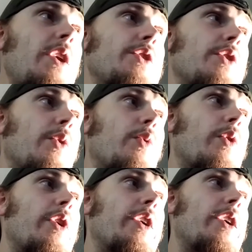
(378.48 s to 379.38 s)

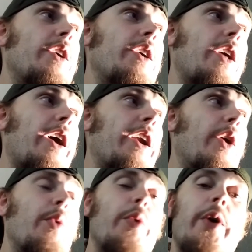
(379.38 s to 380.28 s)
So I
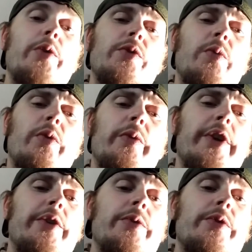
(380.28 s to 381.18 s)
know those will
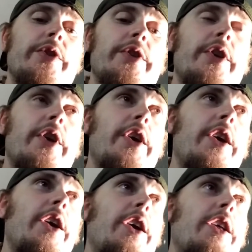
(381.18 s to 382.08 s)
reduce
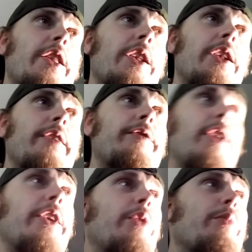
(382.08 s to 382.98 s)
the lift a
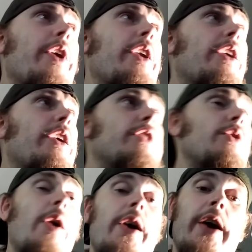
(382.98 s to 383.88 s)
little bit,
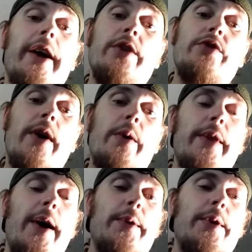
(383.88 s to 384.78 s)
so I could try it
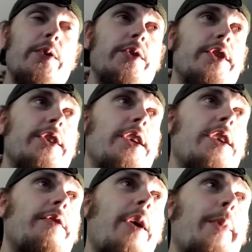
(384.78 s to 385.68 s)
without those and see
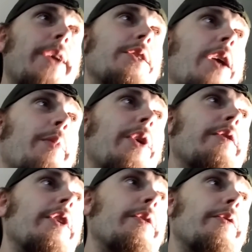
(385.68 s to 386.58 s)
if that makes that big of
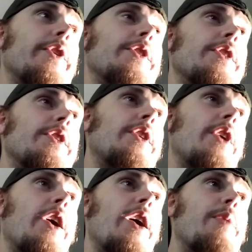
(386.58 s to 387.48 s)
a difference.
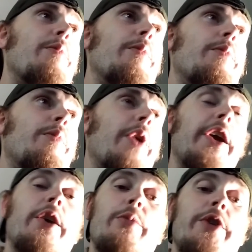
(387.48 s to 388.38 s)
But
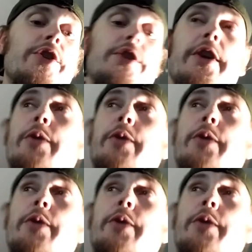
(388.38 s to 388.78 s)
it could be just that